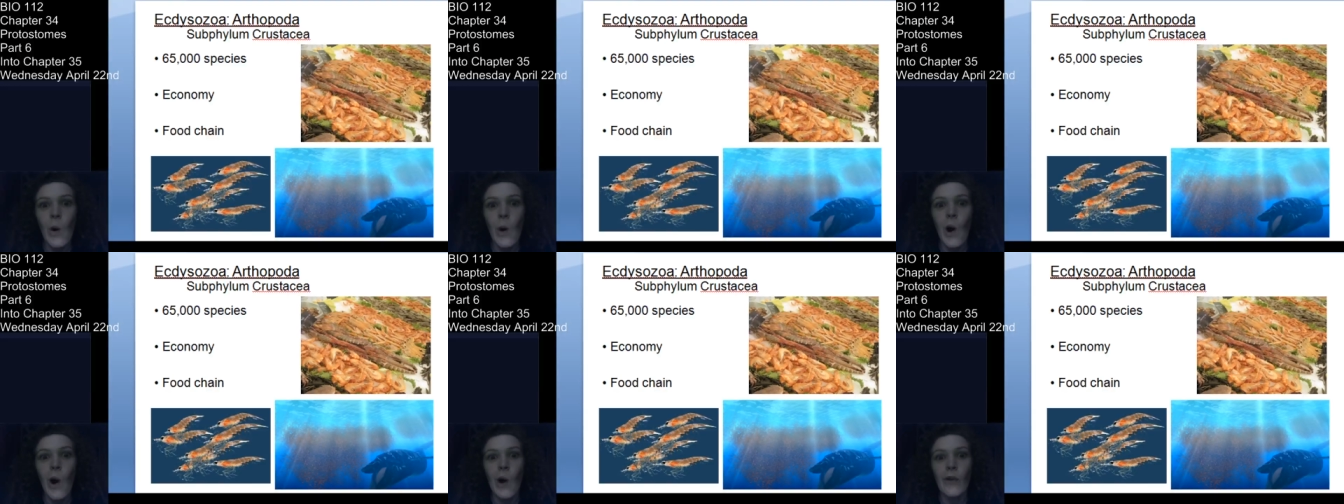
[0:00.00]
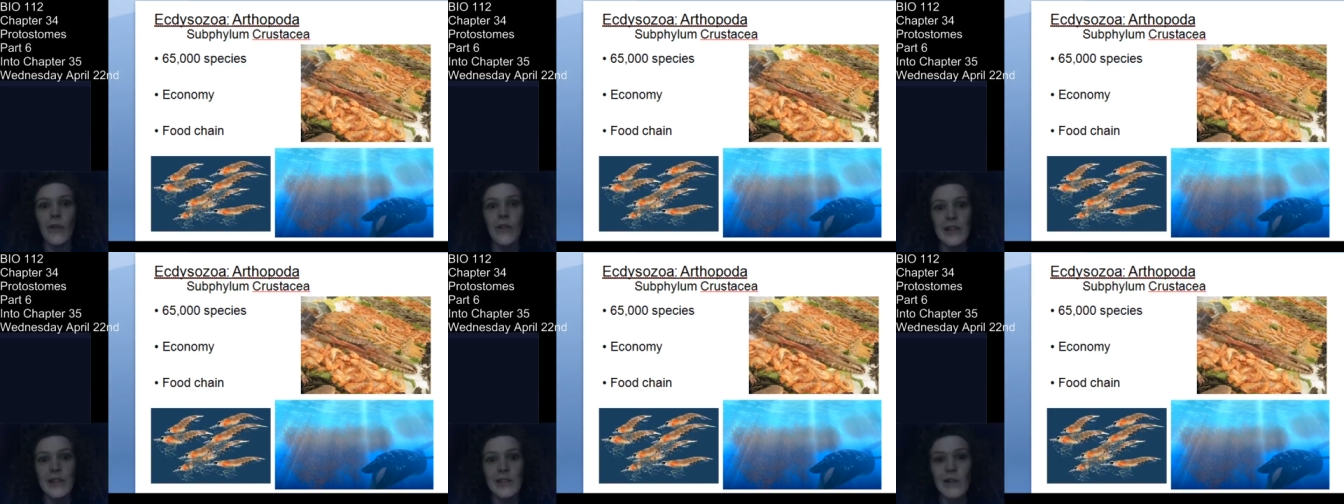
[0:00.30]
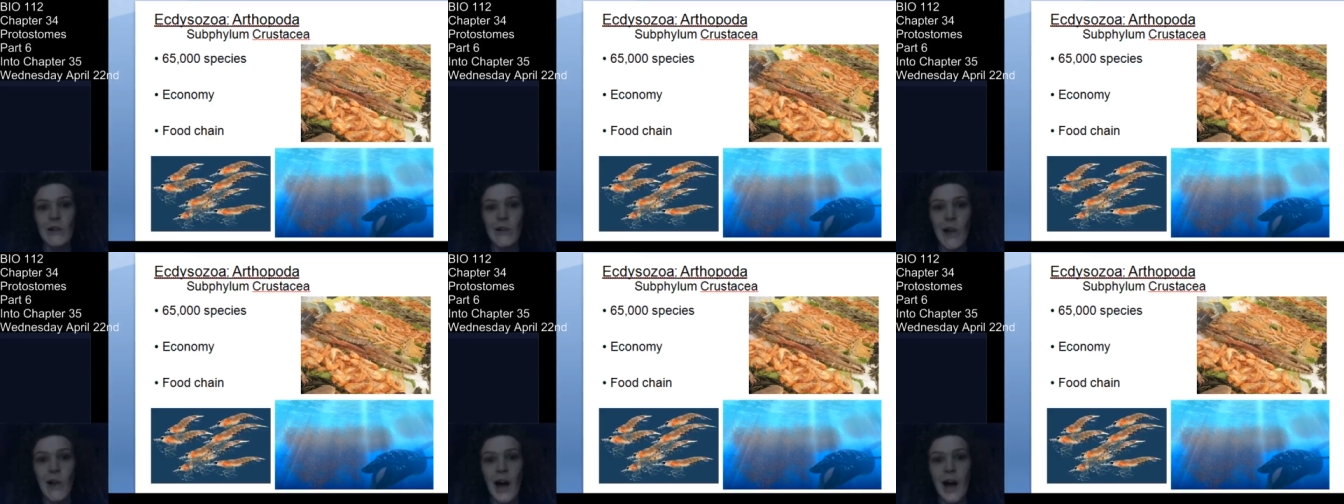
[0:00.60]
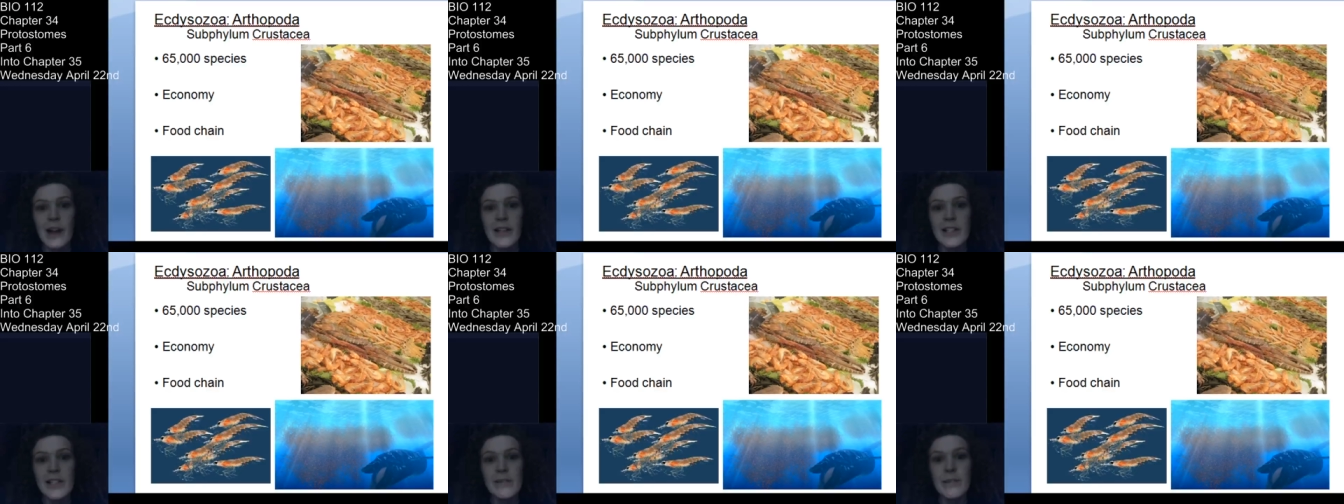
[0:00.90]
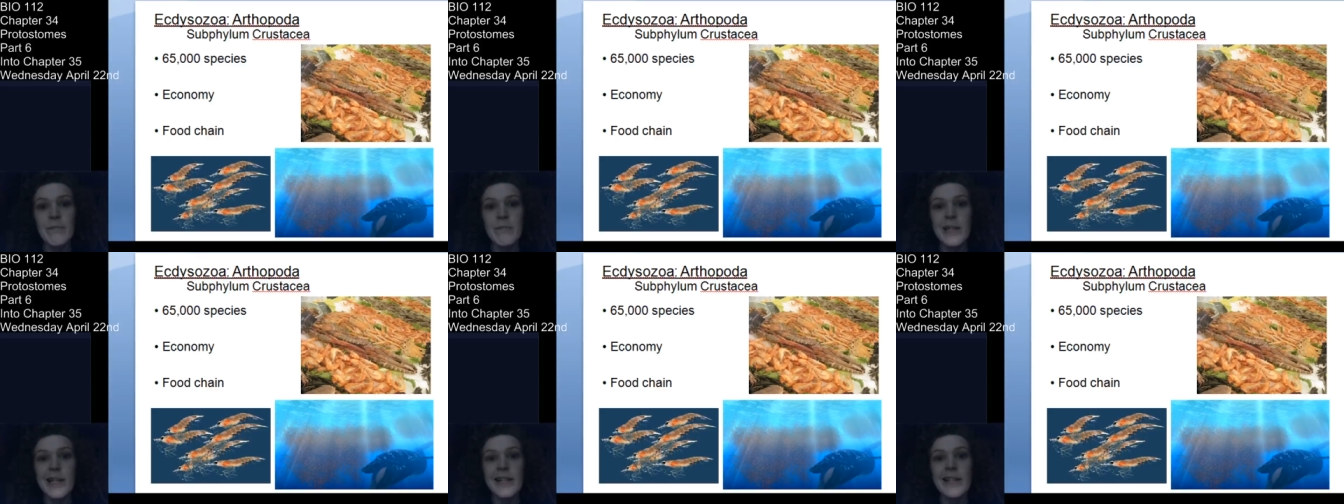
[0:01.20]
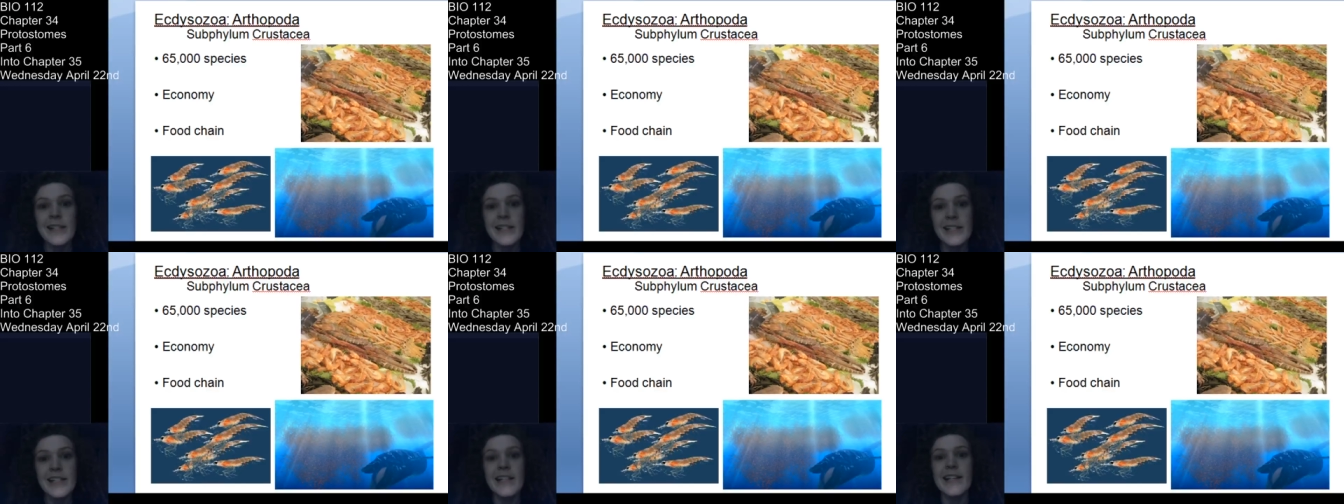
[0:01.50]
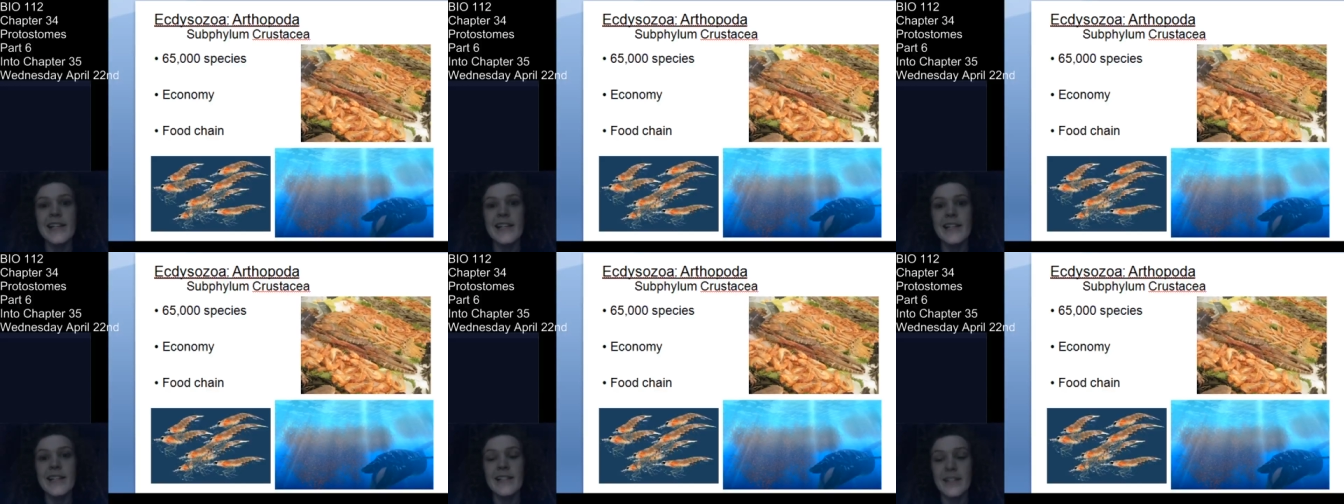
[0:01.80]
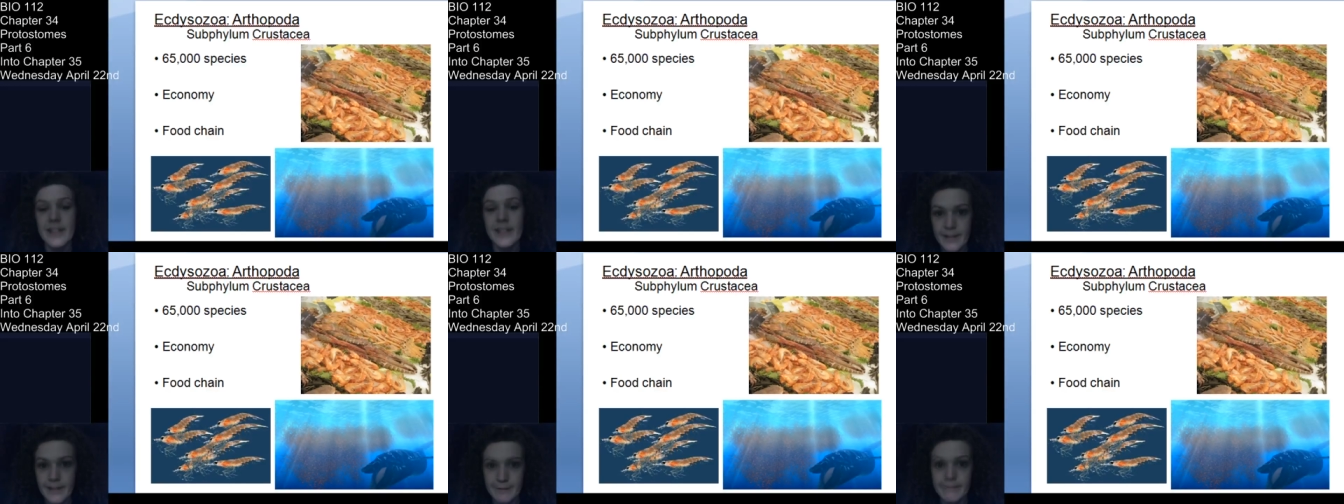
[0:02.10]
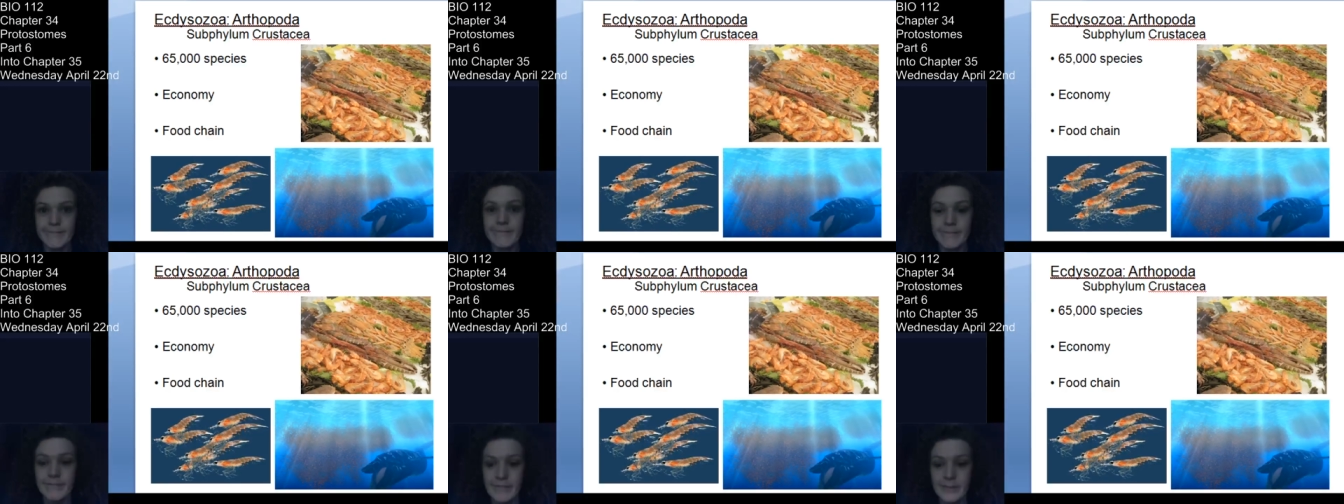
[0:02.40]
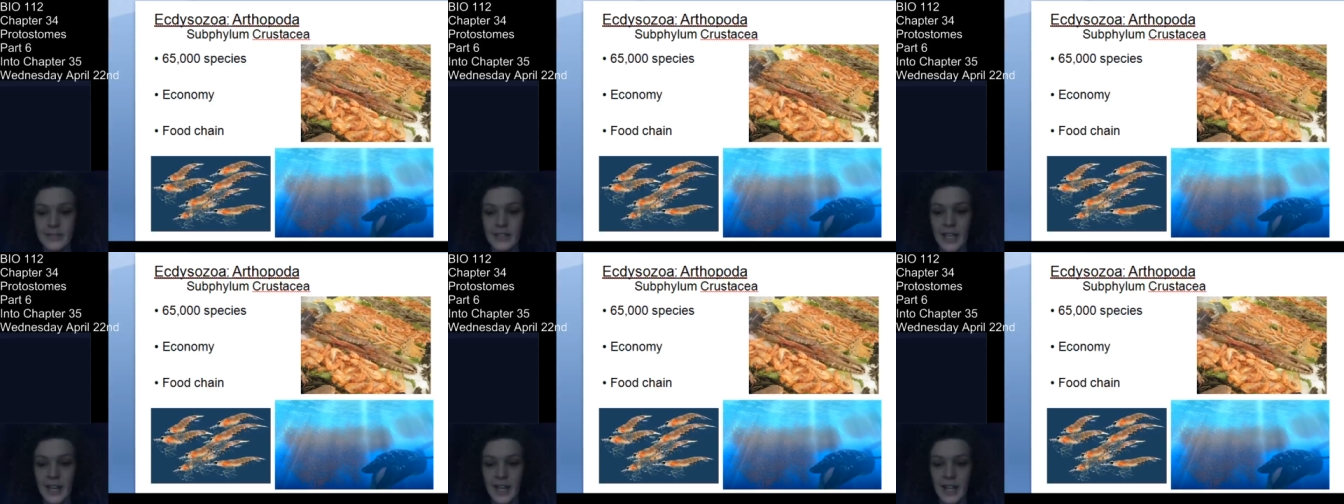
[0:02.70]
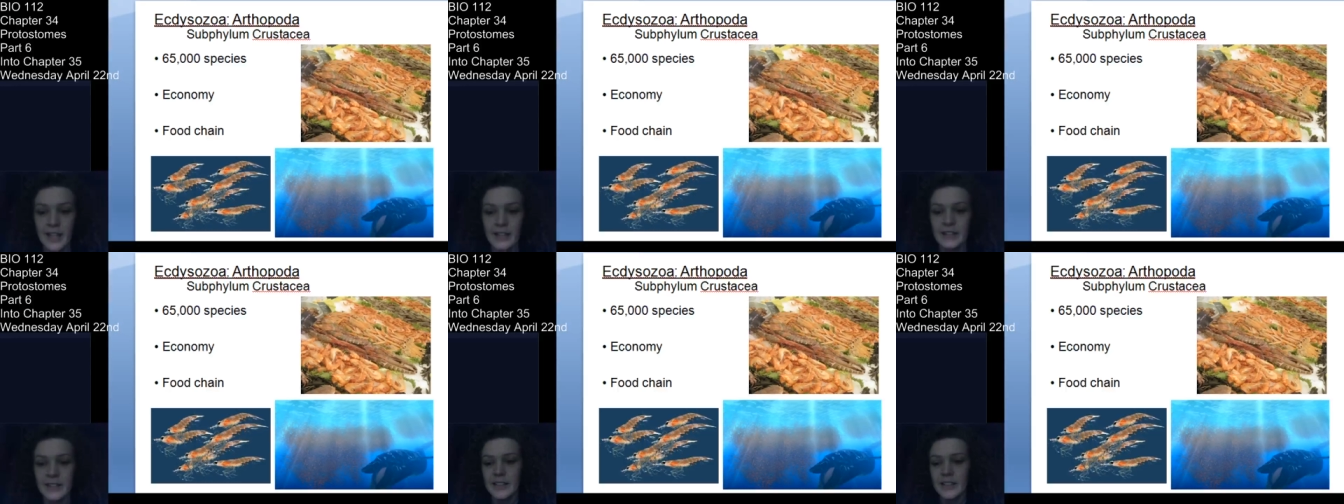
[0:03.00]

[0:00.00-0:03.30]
whoa, that's a lot of species. Yeah,